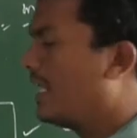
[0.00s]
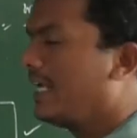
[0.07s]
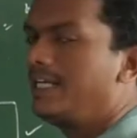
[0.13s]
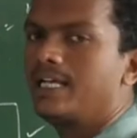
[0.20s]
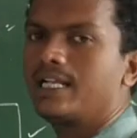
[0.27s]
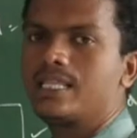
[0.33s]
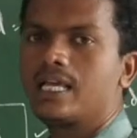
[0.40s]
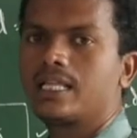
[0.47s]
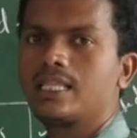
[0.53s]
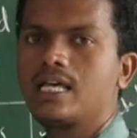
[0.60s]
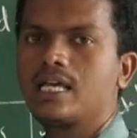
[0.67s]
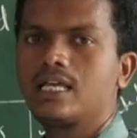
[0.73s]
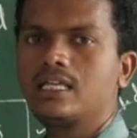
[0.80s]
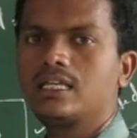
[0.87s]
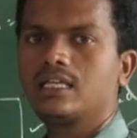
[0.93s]
lighter than
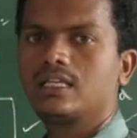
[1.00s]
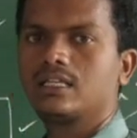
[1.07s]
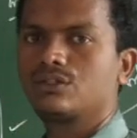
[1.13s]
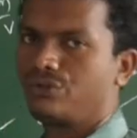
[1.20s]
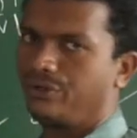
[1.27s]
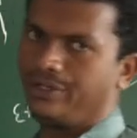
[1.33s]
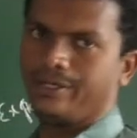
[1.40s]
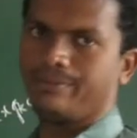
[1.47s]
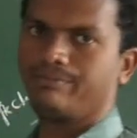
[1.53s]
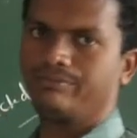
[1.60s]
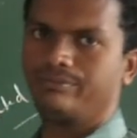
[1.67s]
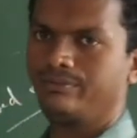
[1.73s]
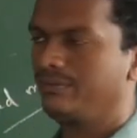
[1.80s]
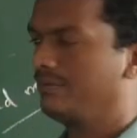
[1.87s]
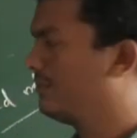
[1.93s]
the sodium.
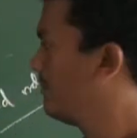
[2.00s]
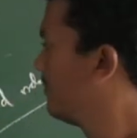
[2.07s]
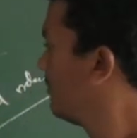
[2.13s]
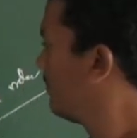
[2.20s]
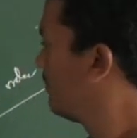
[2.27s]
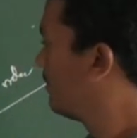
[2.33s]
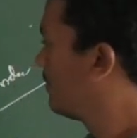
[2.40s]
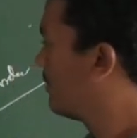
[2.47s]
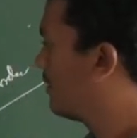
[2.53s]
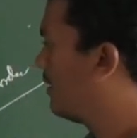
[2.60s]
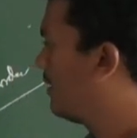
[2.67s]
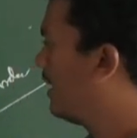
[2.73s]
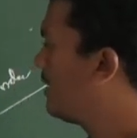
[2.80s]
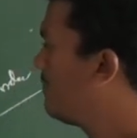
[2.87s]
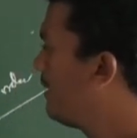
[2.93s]

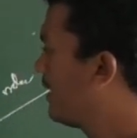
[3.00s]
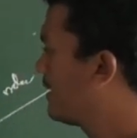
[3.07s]
Let me